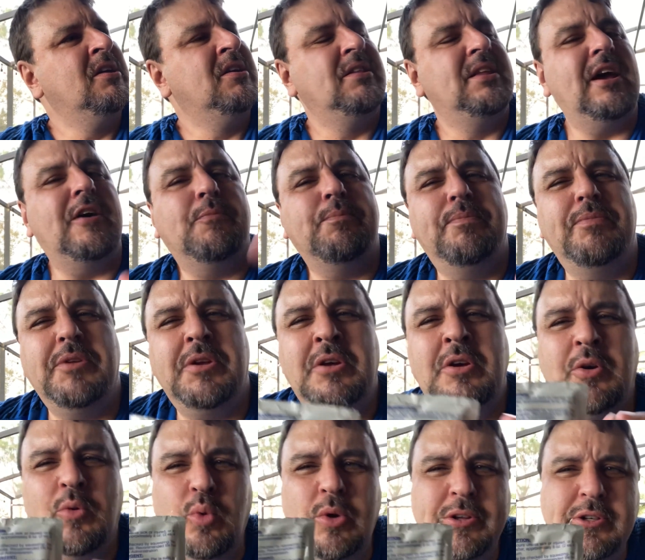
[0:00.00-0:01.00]
Now,
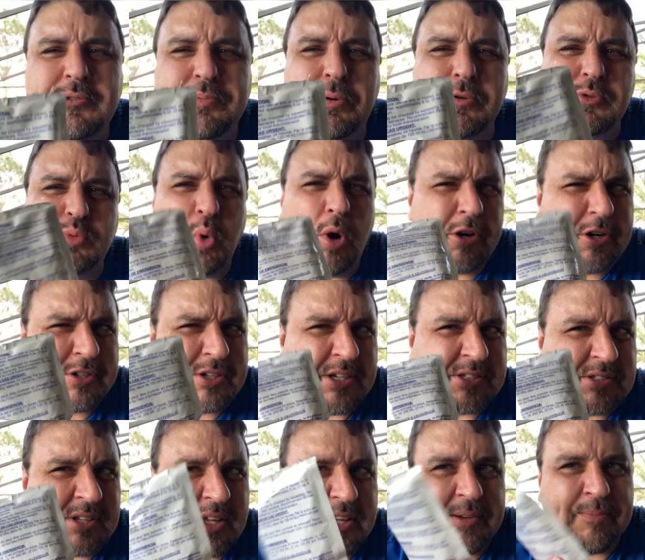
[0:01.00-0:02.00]
what do you suppose water
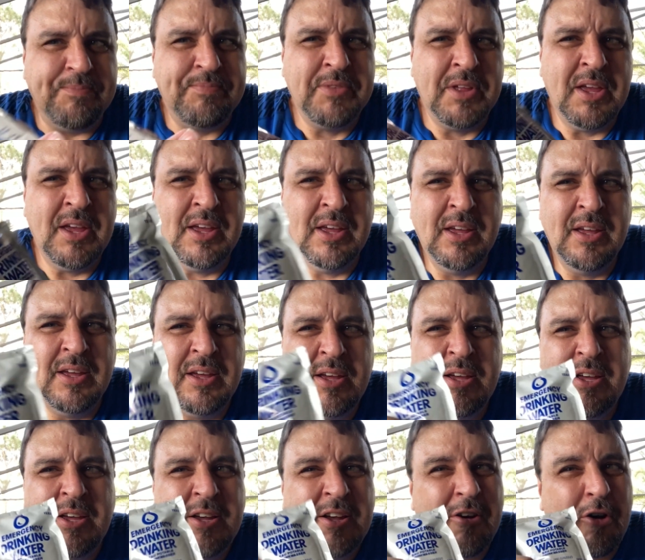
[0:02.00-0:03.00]
tastes like?
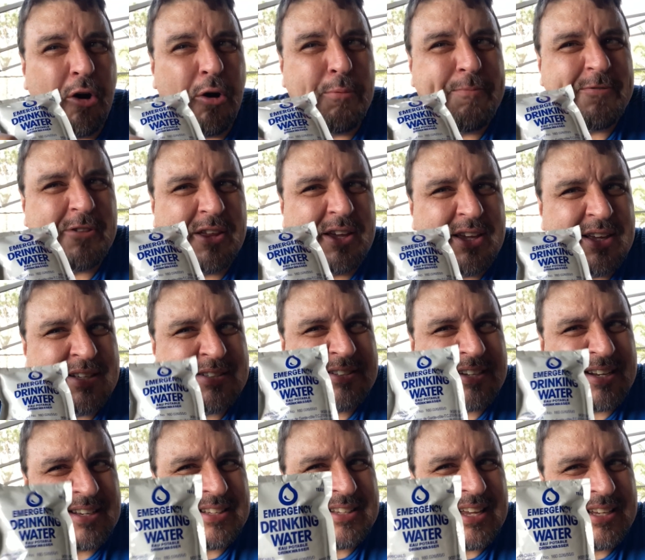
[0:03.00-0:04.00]
Hopefully it's
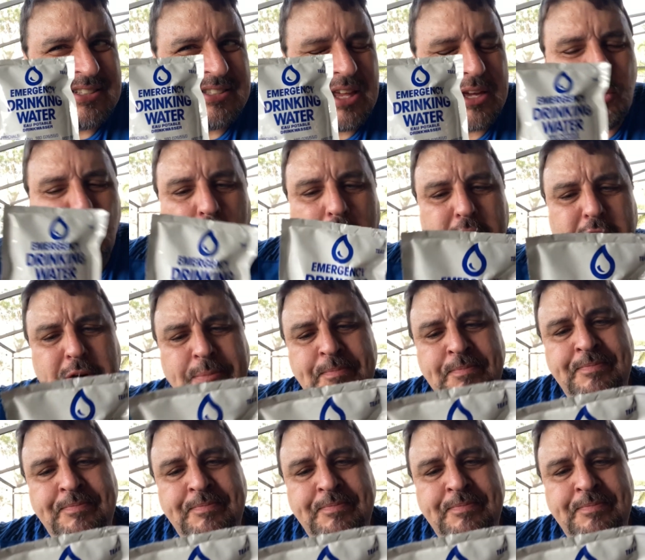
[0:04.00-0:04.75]
going to taste like water.